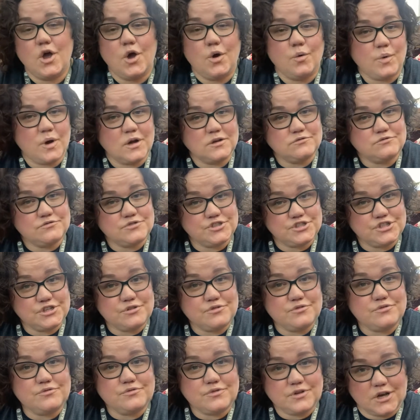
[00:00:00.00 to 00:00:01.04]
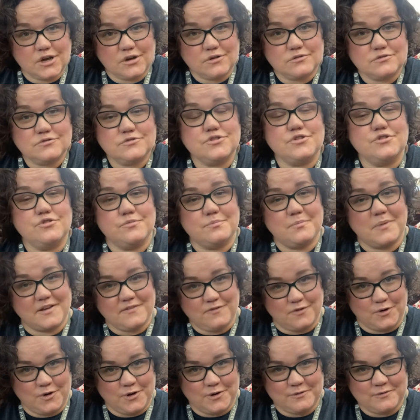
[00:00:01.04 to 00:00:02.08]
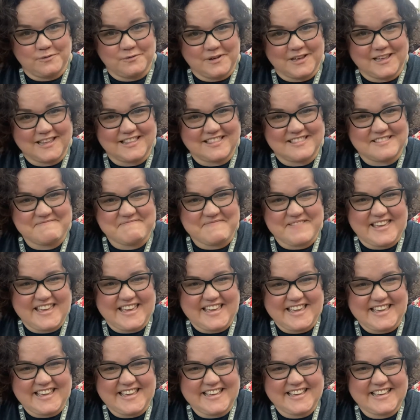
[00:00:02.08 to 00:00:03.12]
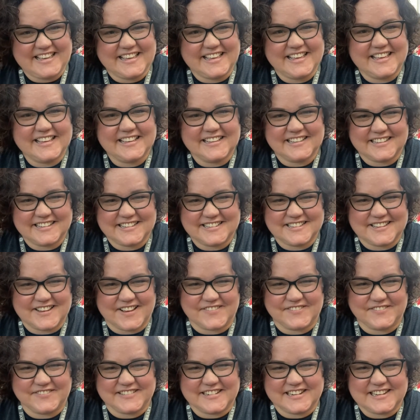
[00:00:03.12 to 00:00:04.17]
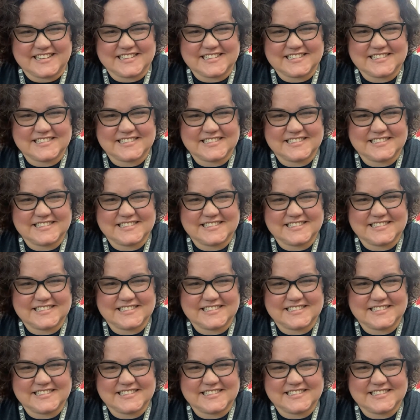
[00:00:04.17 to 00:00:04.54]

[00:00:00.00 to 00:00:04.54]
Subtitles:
won't you go to my fort with me? Good job, friends.